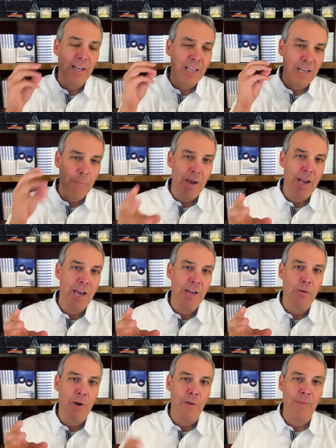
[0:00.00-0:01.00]
I can get yeah. my
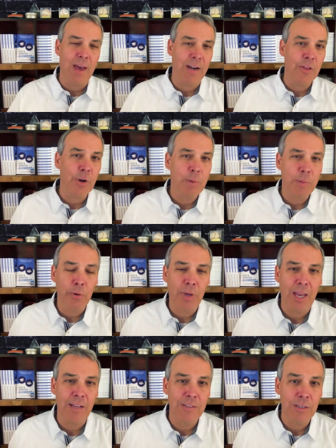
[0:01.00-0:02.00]
head around that. Other people
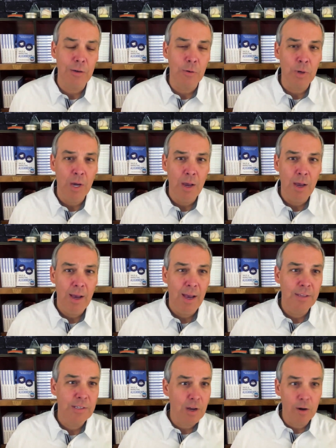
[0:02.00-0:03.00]
can too.
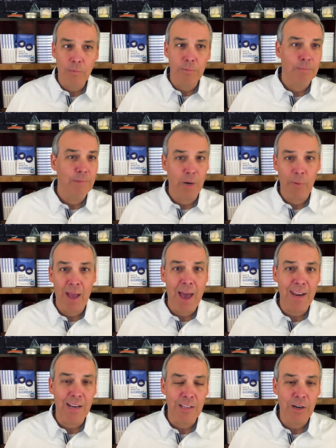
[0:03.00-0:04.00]
And so there we
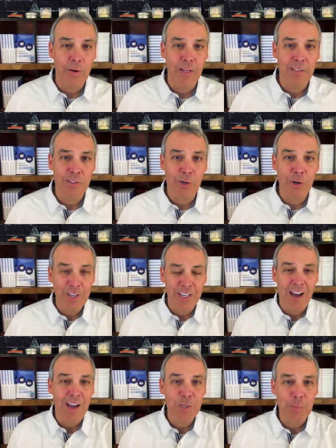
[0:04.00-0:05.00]
had it. You know, it turned
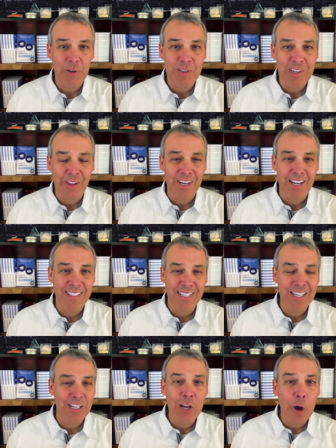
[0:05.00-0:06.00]
into iceberg selling. I
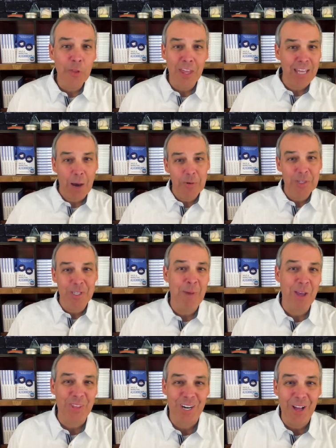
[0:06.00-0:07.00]
didn't know that that was the
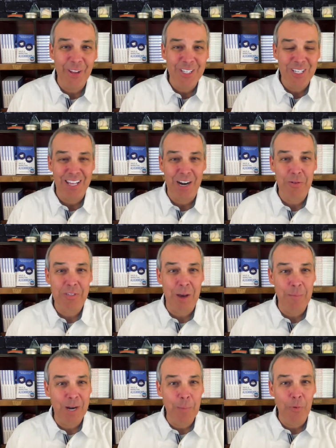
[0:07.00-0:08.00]
methodology that I was
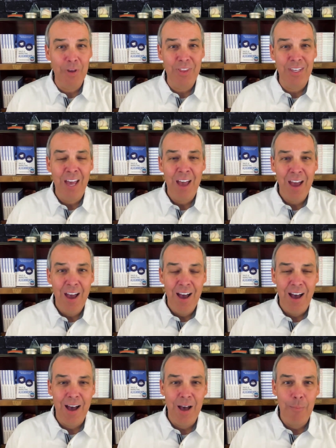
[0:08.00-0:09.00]
coming up with,
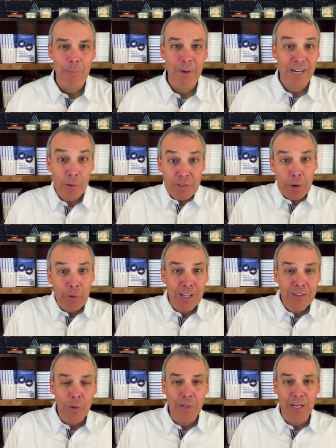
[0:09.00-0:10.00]
uh, but I was
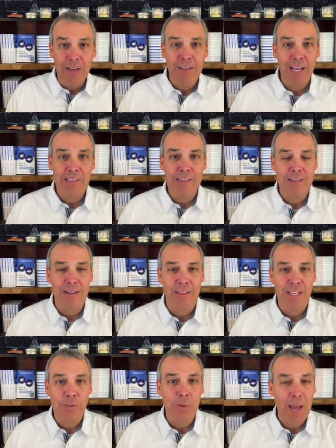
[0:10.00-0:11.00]
already doing it, and that's
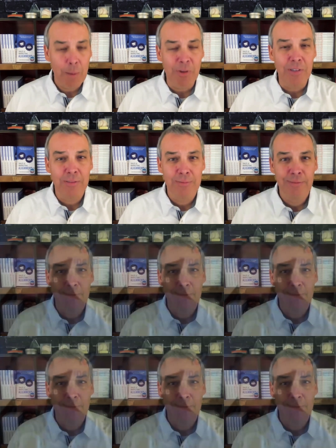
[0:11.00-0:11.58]
uh, that's what happened.